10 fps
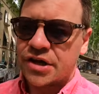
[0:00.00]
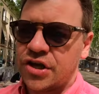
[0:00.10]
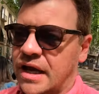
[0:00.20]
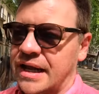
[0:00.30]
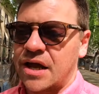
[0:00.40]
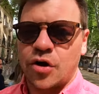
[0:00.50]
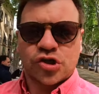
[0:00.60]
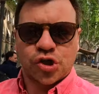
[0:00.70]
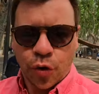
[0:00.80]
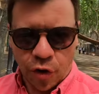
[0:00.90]
You can get your
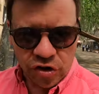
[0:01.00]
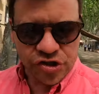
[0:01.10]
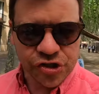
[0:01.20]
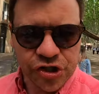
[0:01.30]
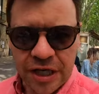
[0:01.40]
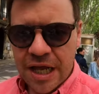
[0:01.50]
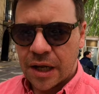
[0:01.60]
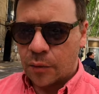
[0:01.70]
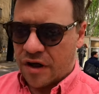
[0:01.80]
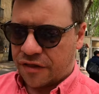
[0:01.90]
churros
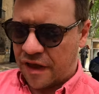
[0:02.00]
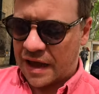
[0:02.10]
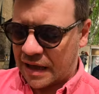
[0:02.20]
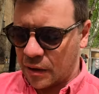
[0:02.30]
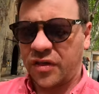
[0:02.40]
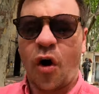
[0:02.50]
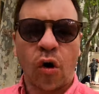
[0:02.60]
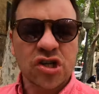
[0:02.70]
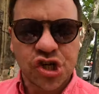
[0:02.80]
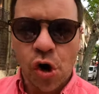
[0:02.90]
with, uh, with hot